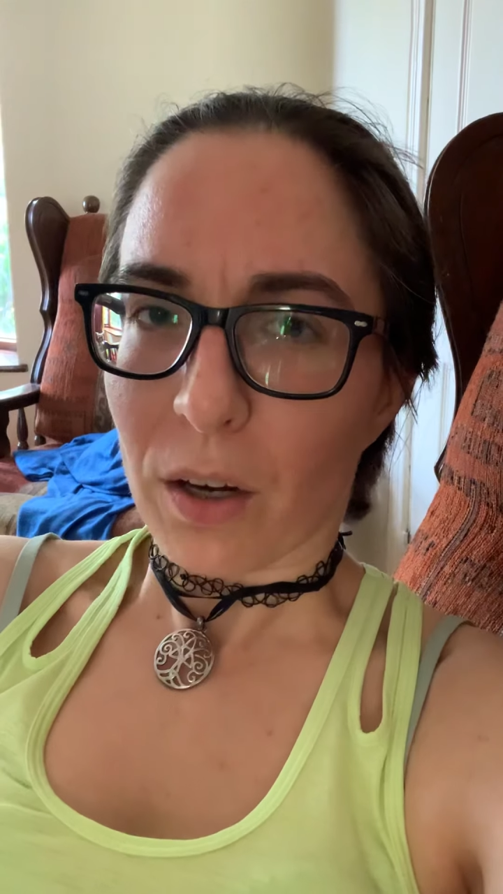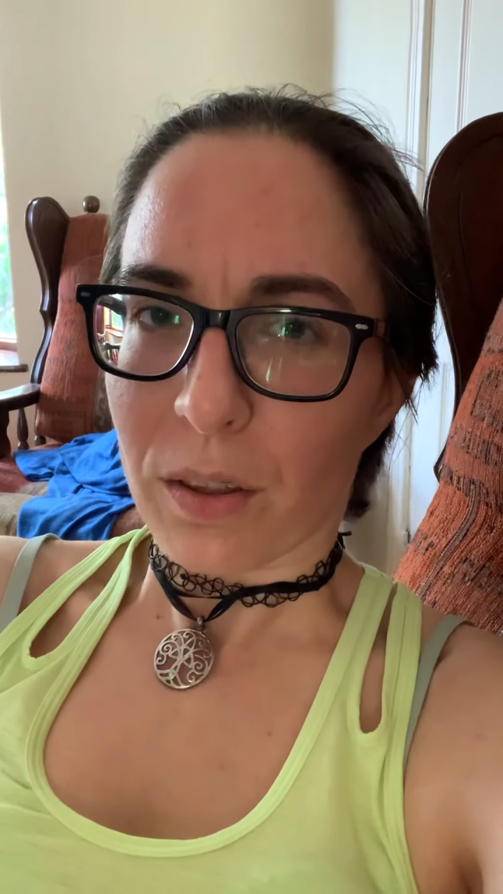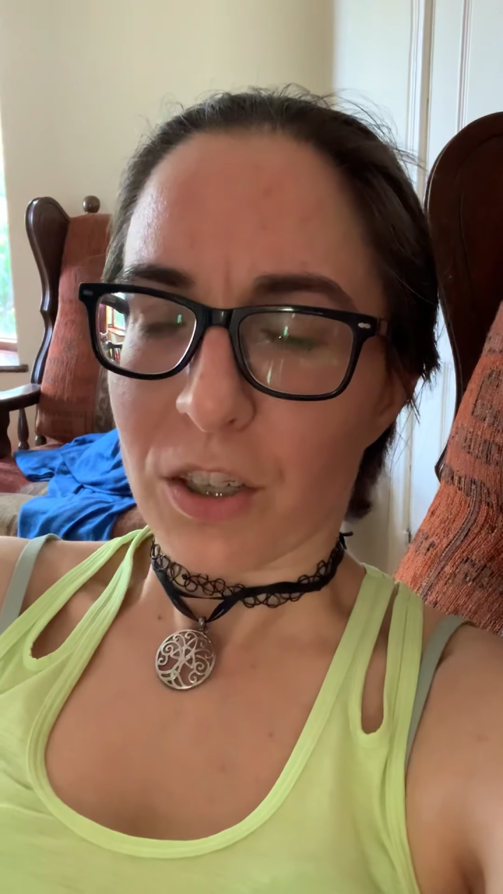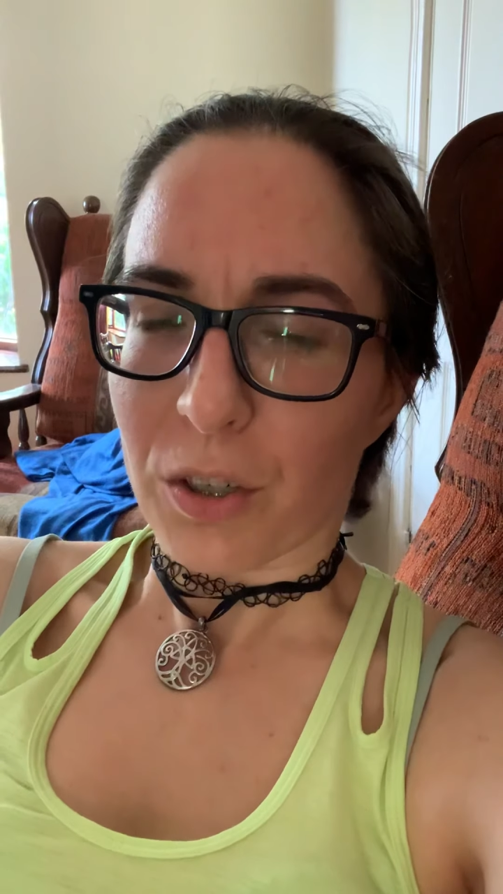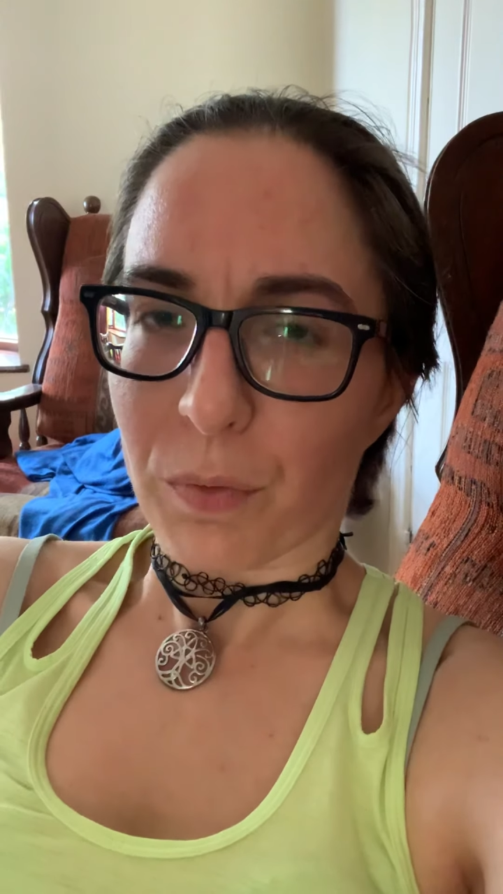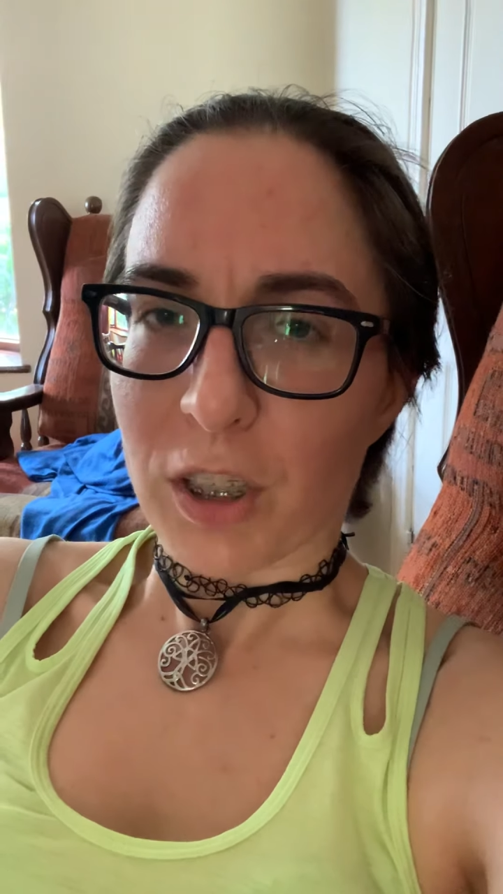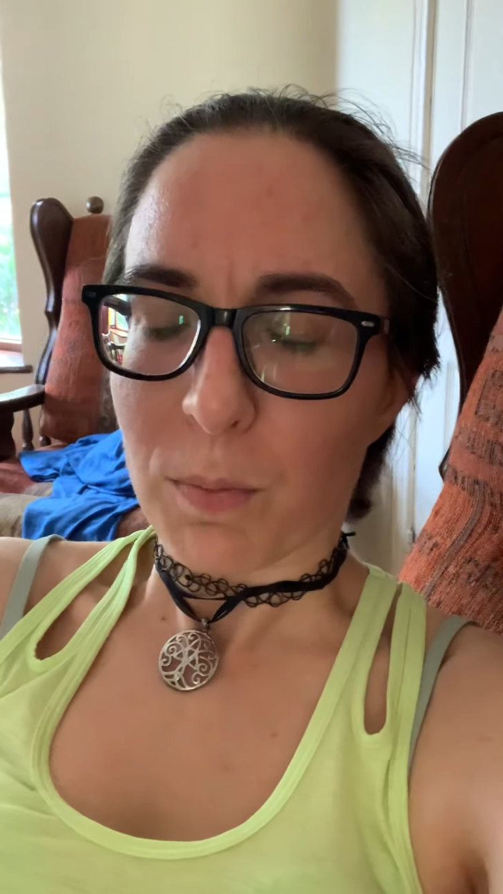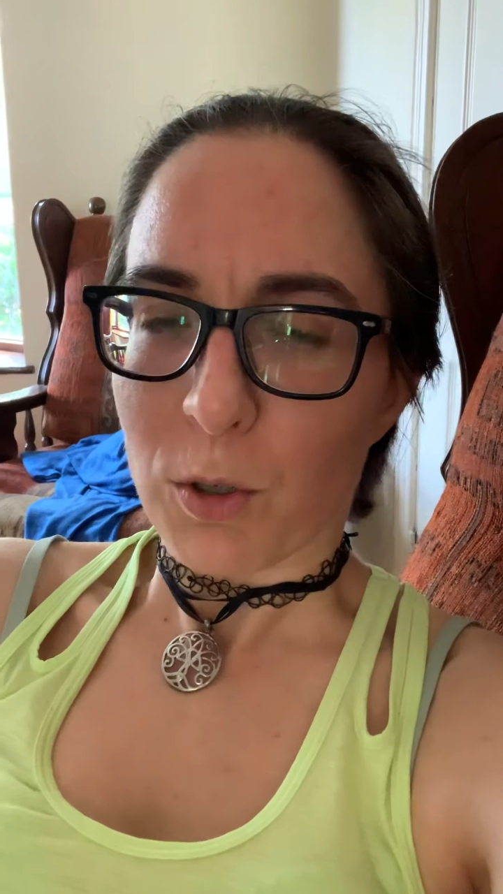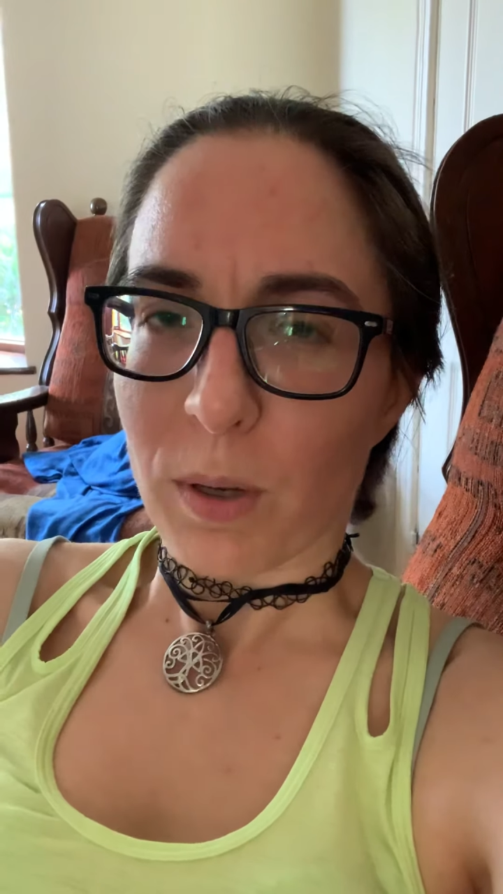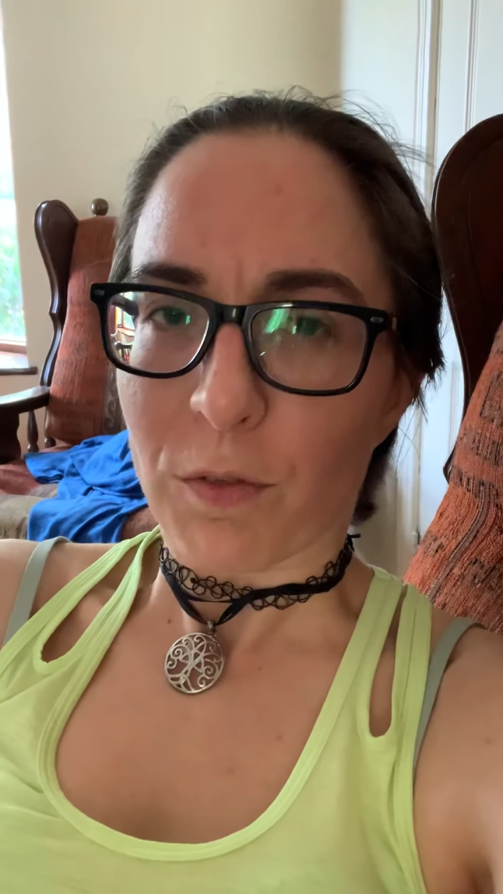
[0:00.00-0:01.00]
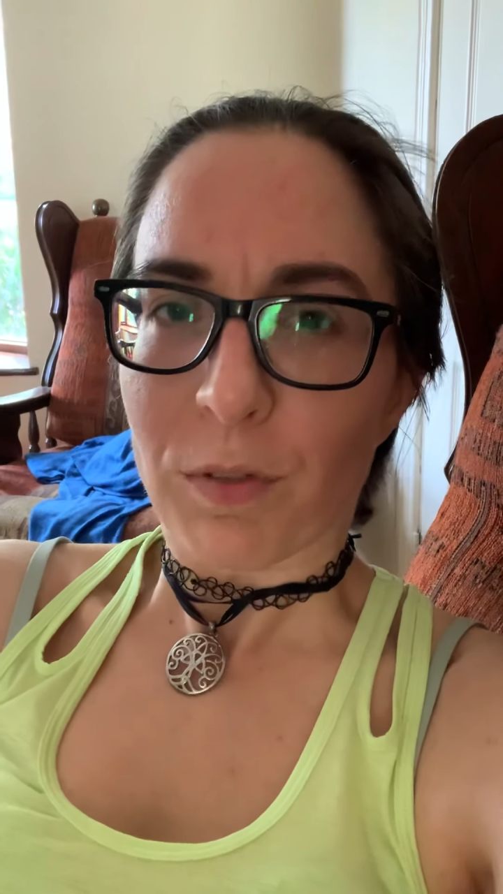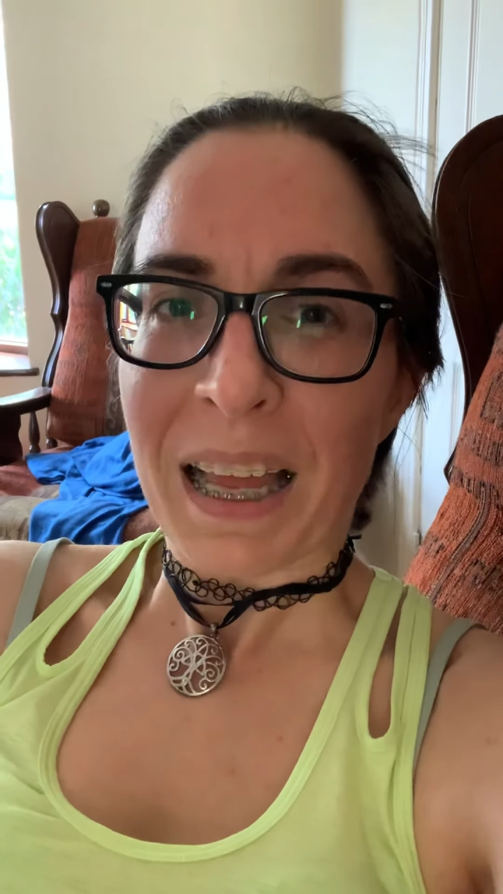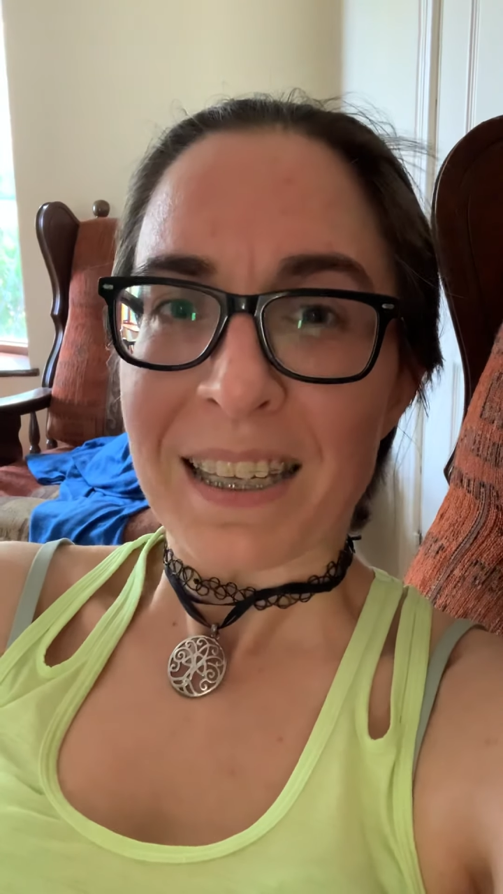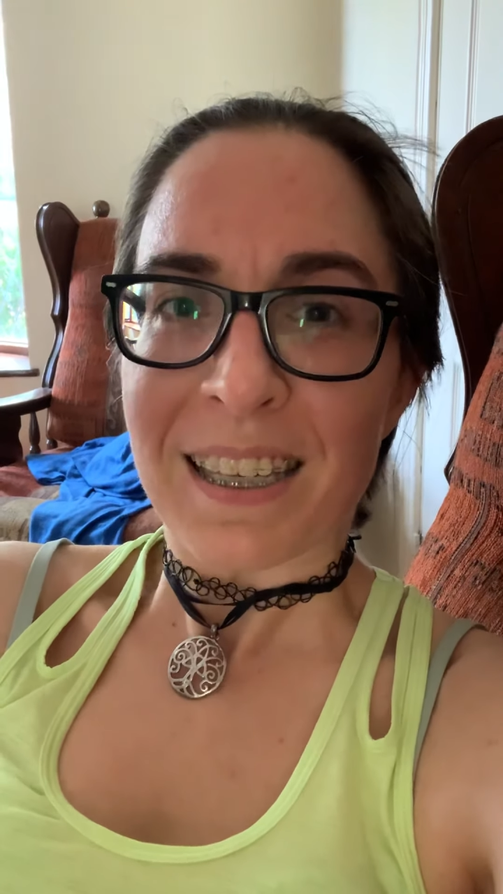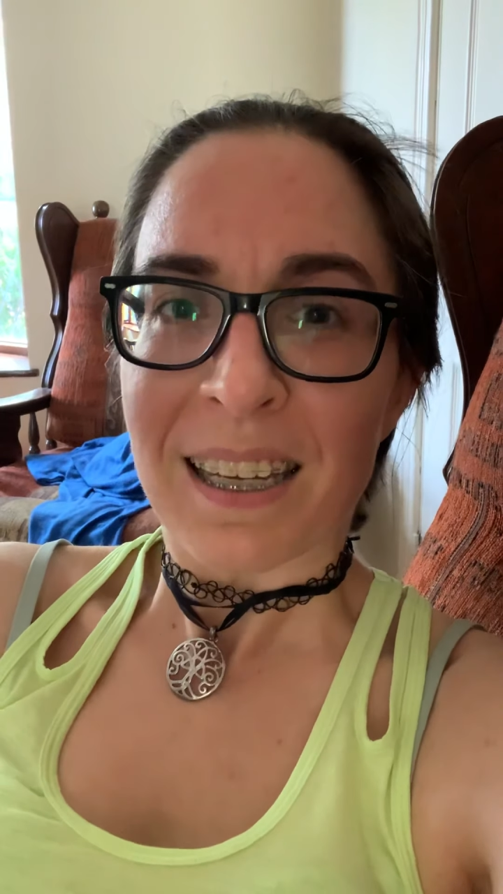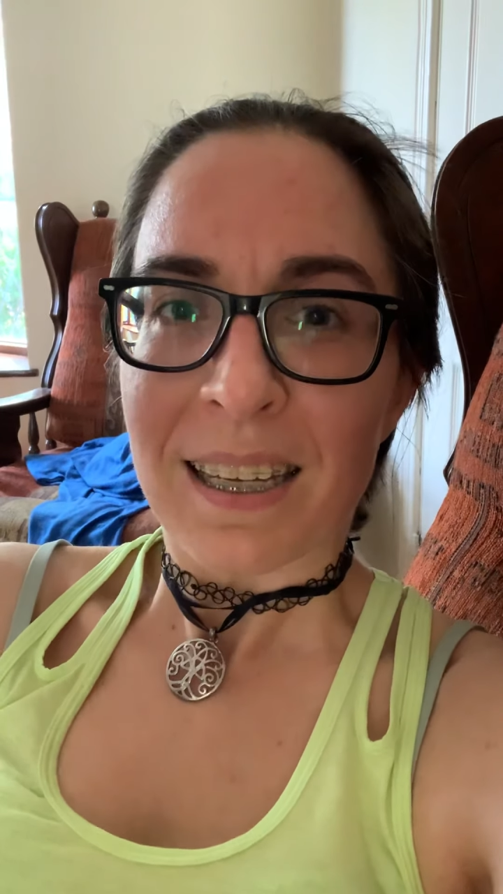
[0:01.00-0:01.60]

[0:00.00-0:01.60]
the difference between flat